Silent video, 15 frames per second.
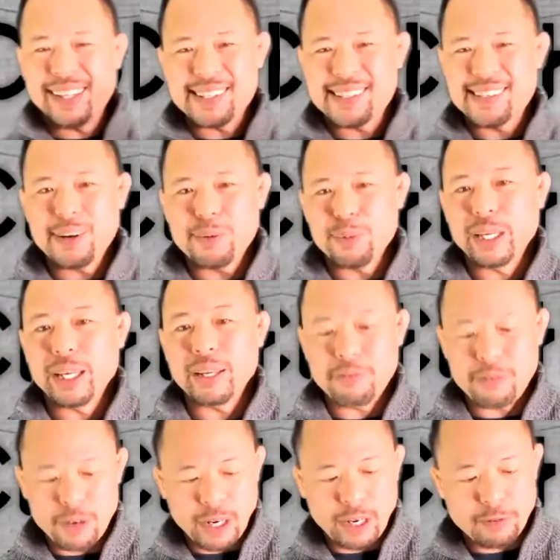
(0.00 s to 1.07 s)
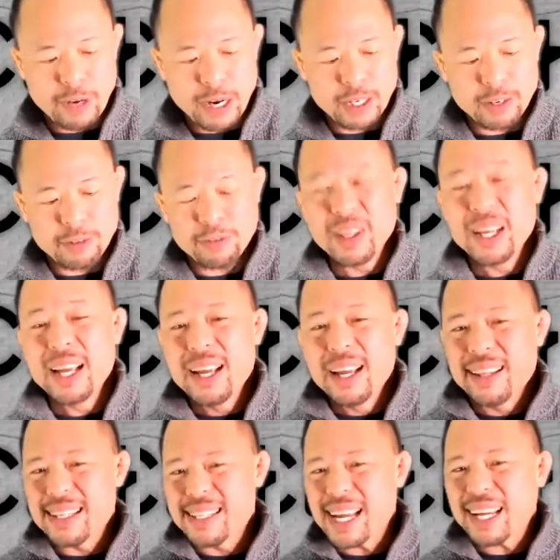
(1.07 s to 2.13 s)
That's not really very effective.
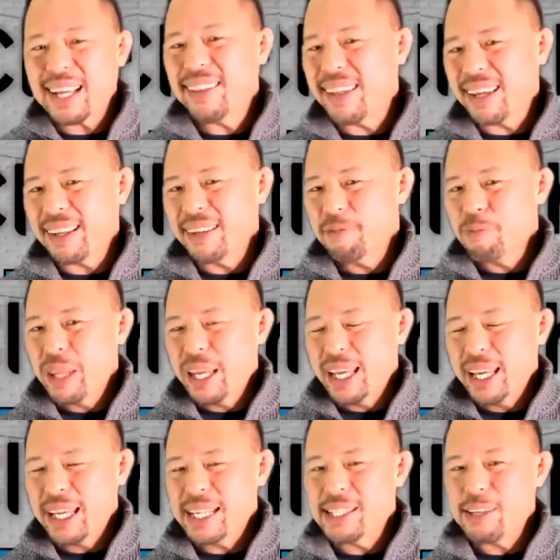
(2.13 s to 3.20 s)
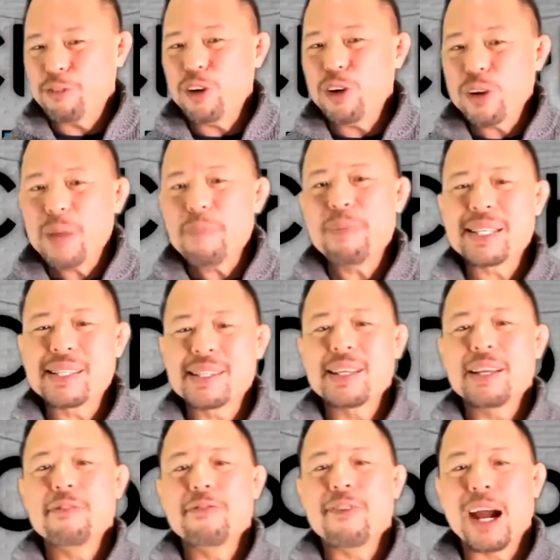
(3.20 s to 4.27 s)
The second thing is, if you're in a business
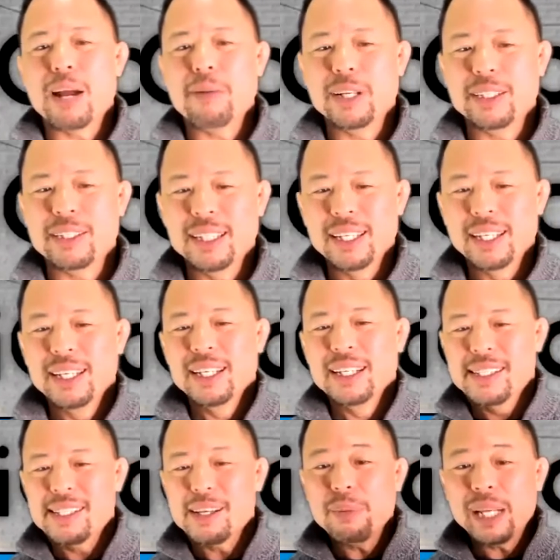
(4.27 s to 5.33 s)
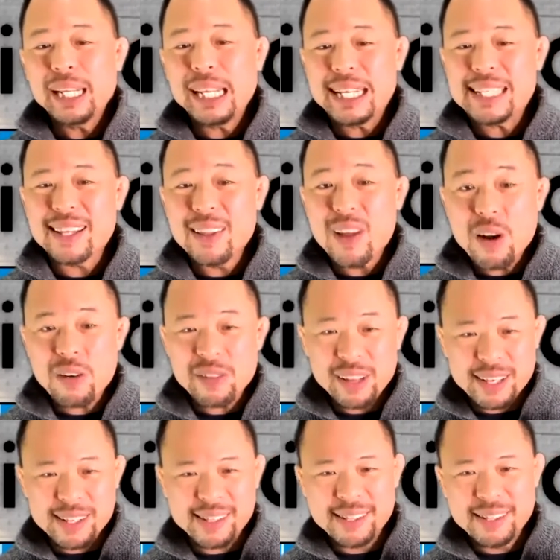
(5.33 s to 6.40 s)
environment, somebody needs to launder
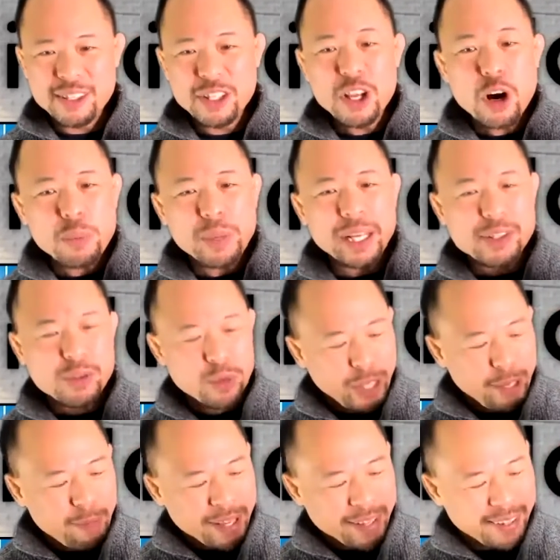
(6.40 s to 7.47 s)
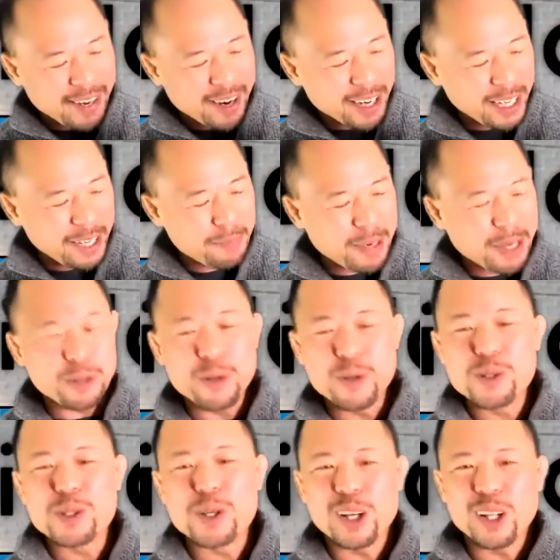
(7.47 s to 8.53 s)
this. Nobody has really been talking about
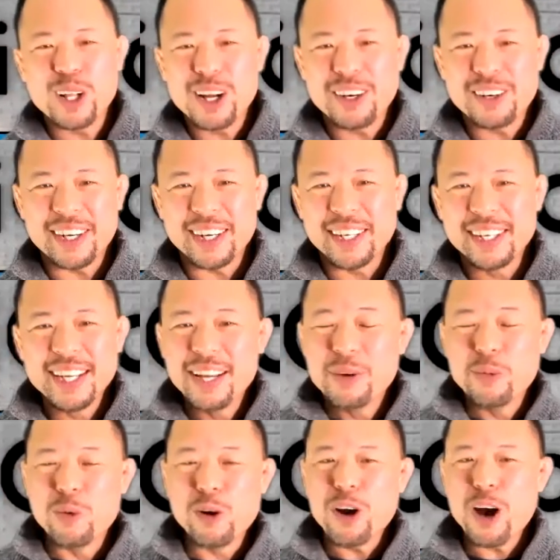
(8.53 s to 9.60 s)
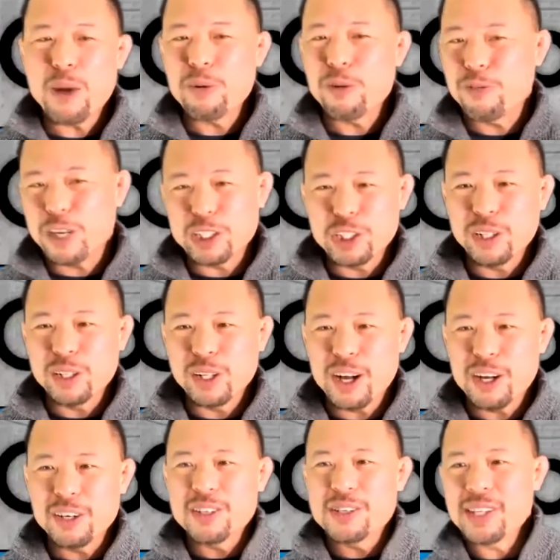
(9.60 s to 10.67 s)
who's going to launder it. We're not professional
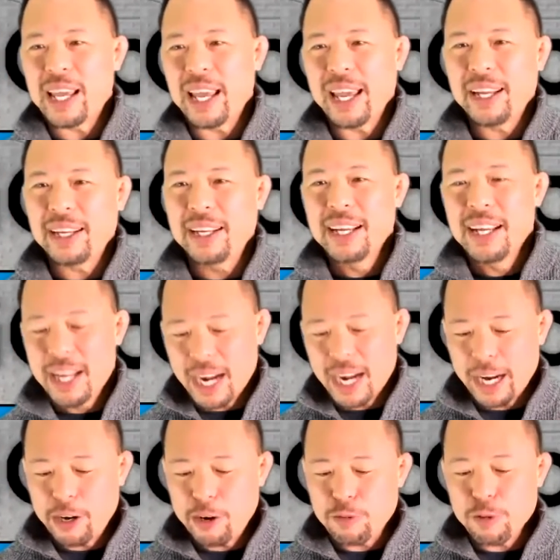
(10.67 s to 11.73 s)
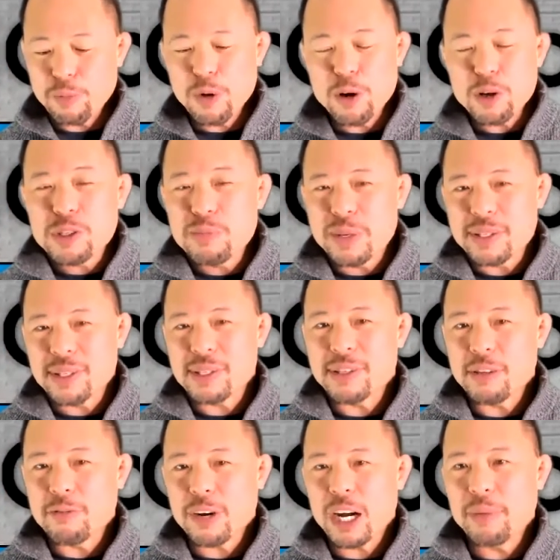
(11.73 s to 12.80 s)
launderers, and I know for most business
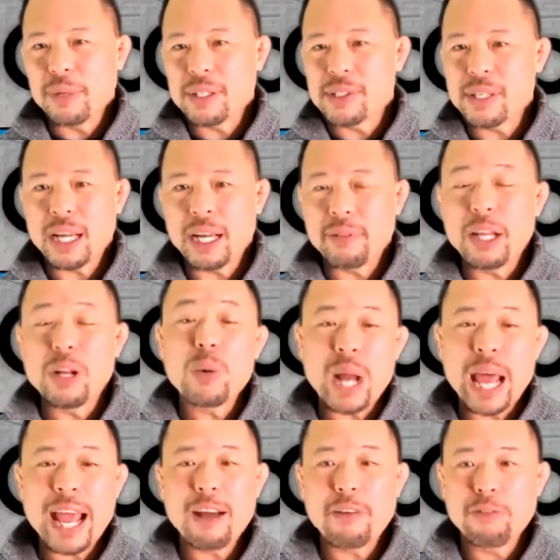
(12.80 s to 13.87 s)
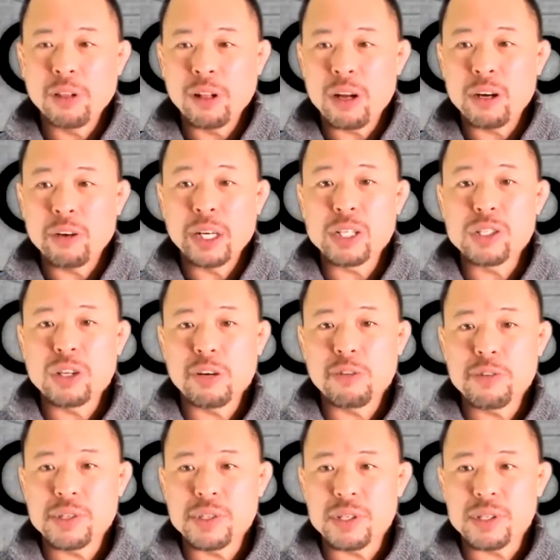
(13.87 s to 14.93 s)
environments, they don't have laundering
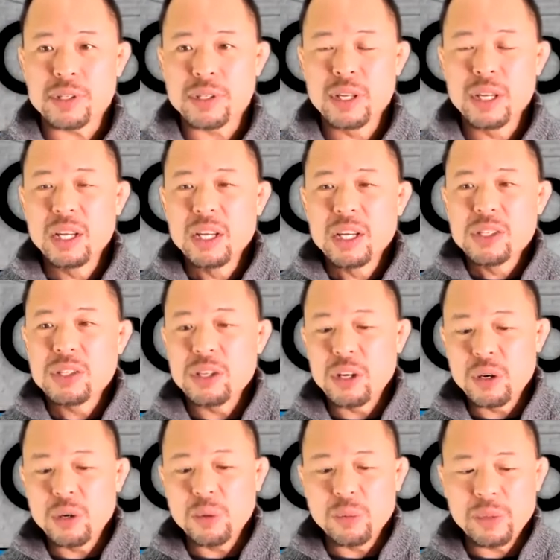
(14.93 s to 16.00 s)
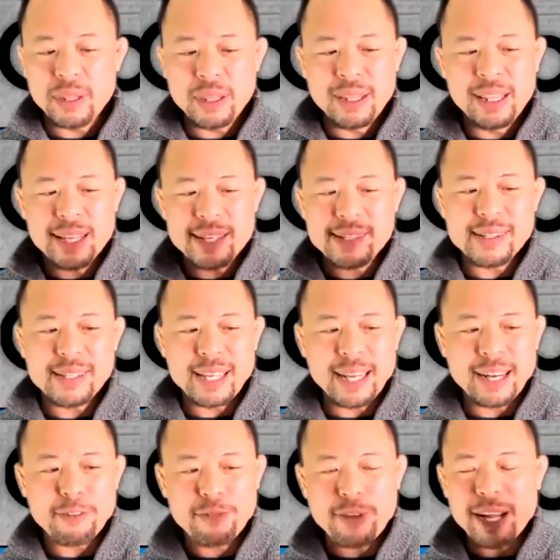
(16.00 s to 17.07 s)
services. So this,
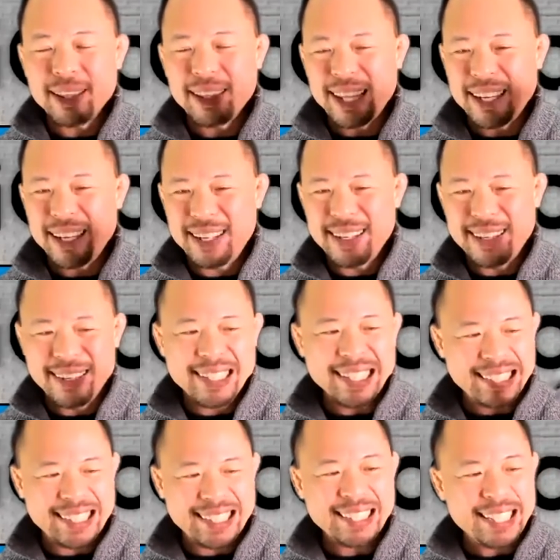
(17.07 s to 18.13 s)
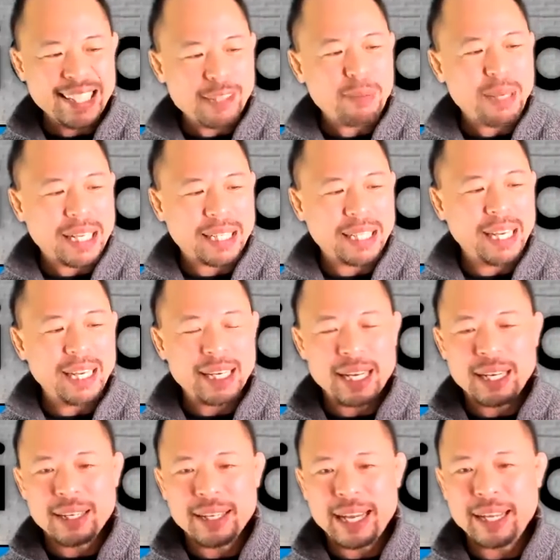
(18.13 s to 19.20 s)
in effect, it needs to be cleaned,
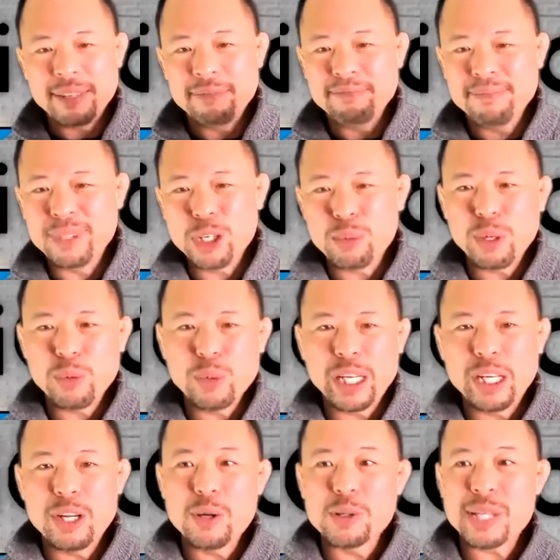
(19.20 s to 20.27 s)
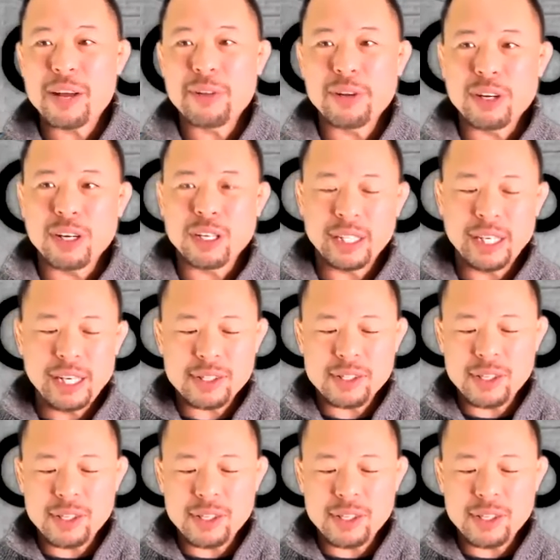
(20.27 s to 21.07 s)
and nobody really knows how they're going to clean it.